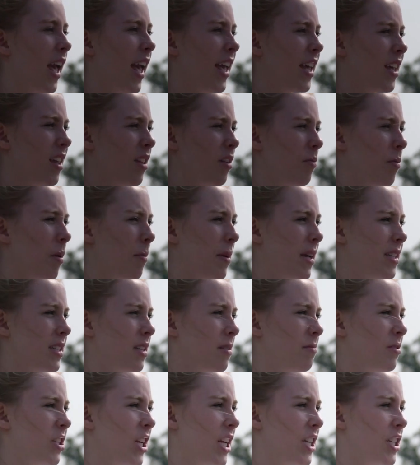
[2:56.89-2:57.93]
Angular
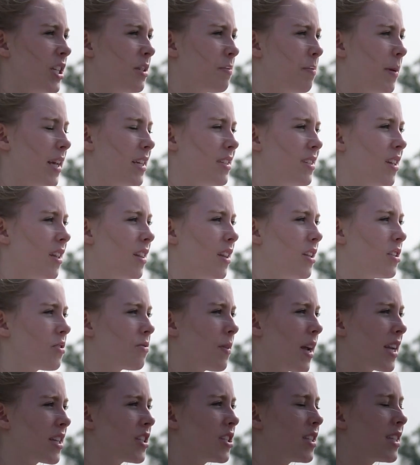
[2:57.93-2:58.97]
momentum changes based on the
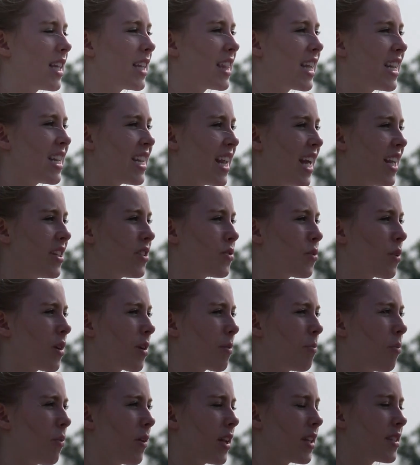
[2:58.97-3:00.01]
direction that the net
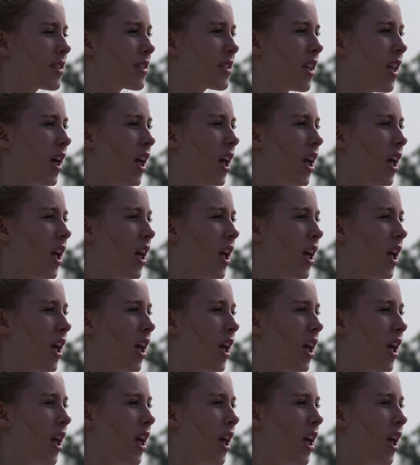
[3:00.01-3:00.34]
torque points.